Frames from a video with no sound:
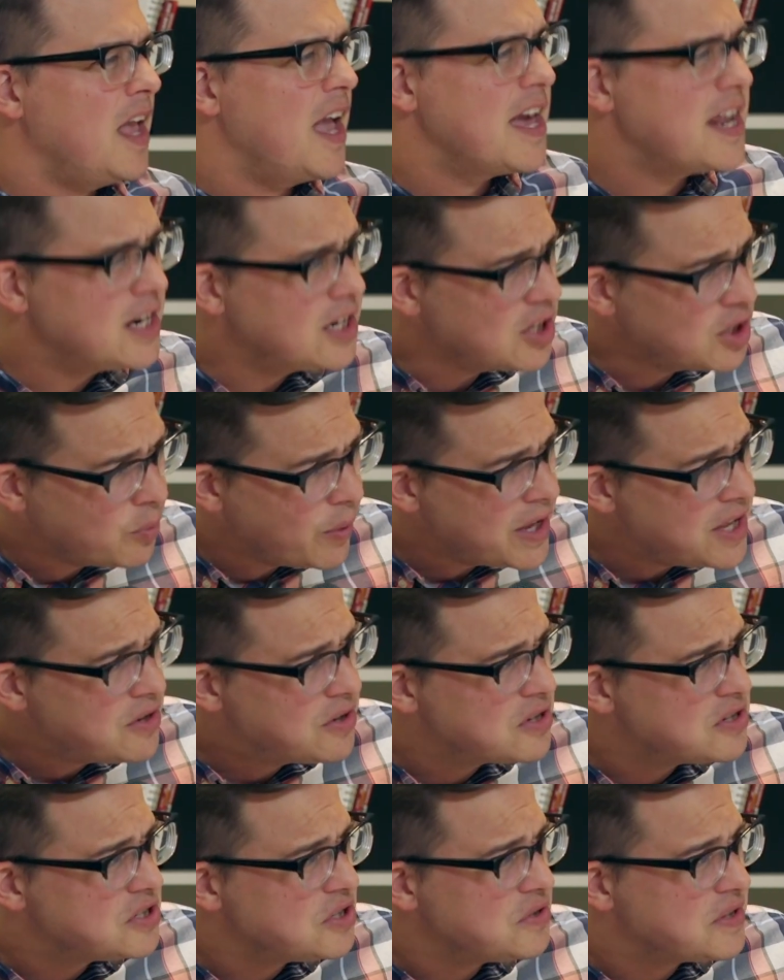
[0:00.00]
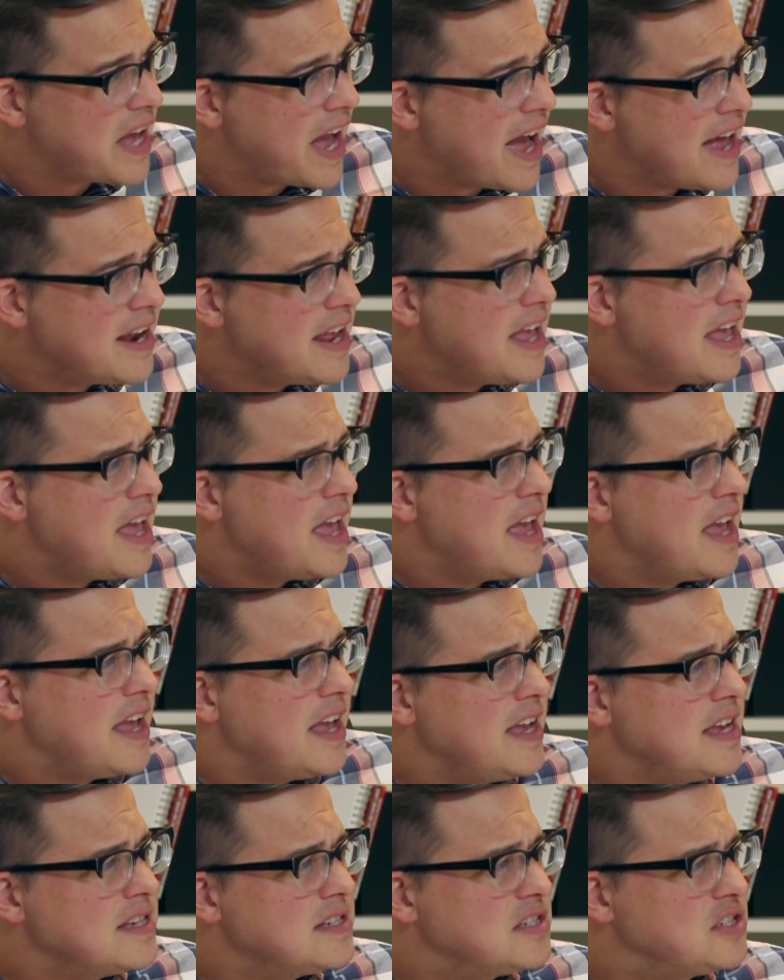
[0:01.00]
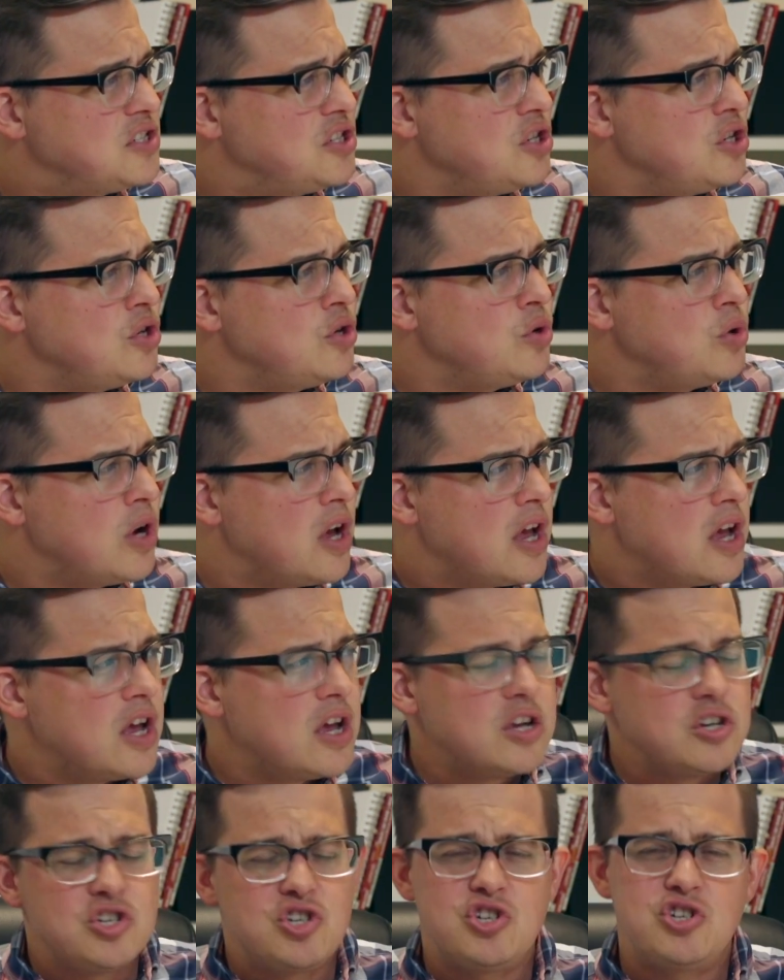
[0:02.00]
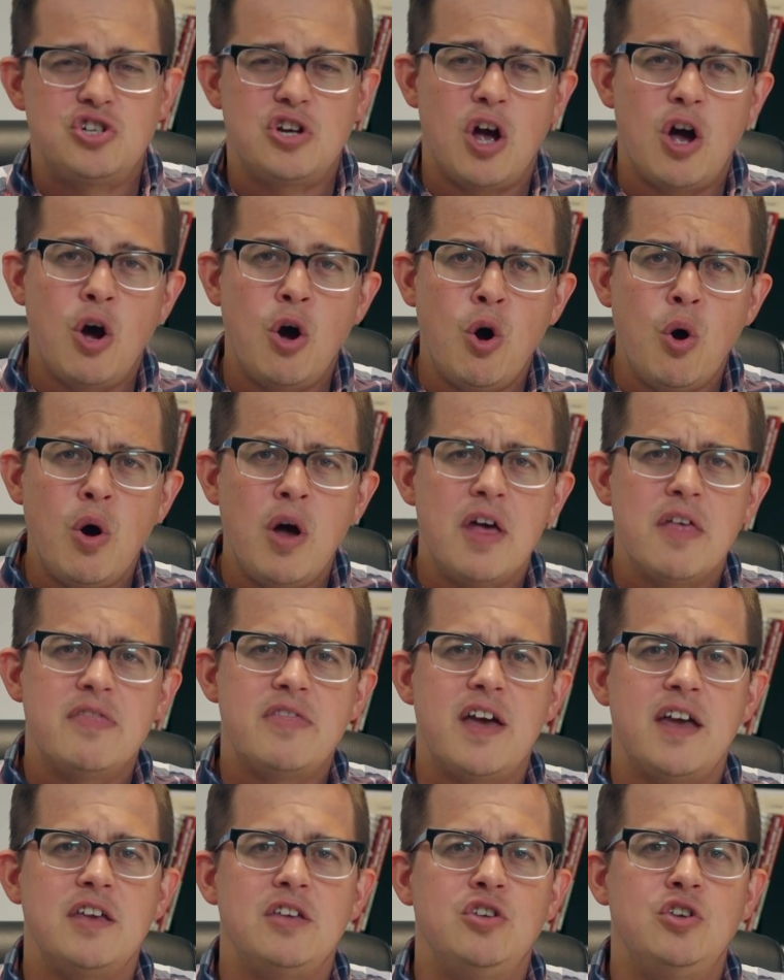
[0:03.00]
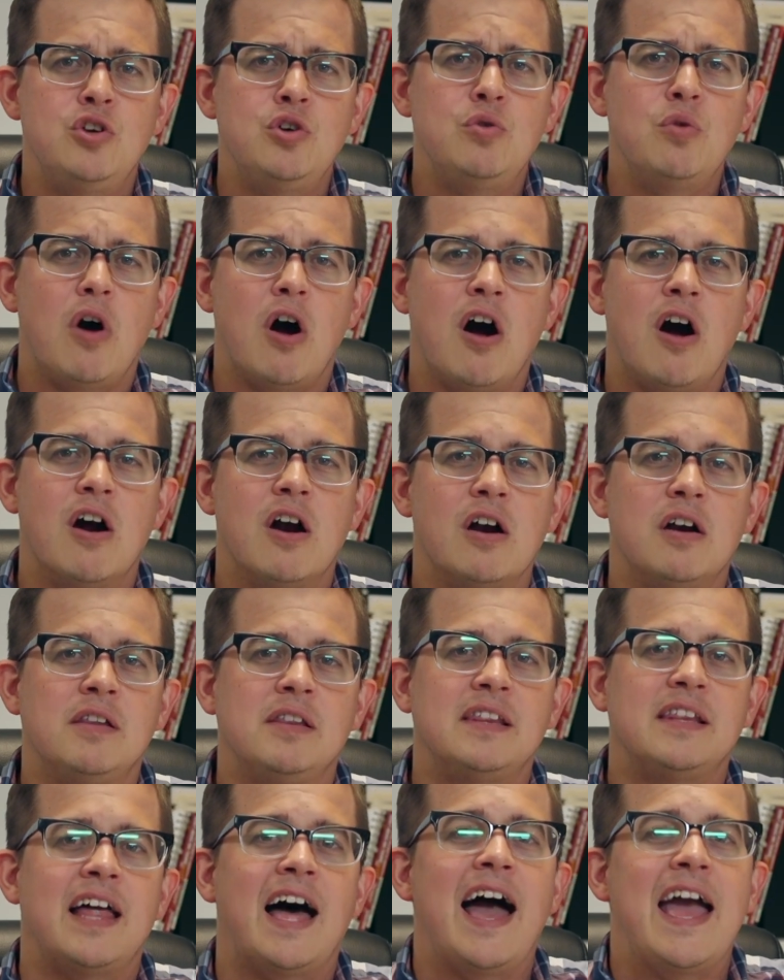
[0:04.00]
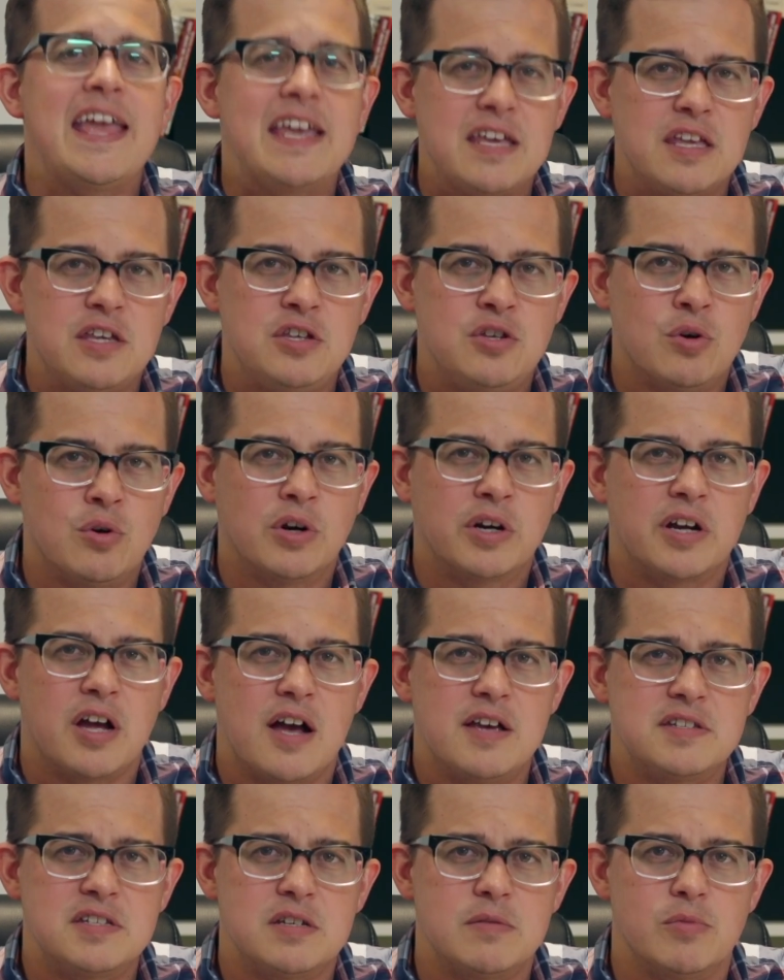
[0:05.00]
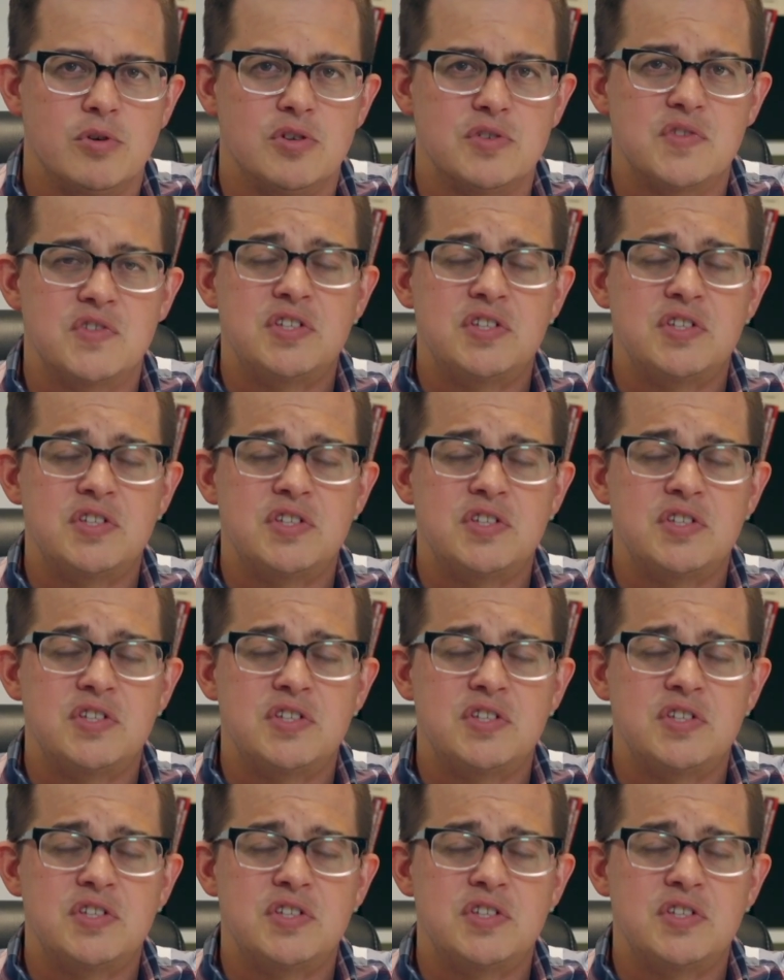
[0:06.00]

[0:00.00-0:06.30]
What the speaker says: And another way you can do that is to show that you are like your customers.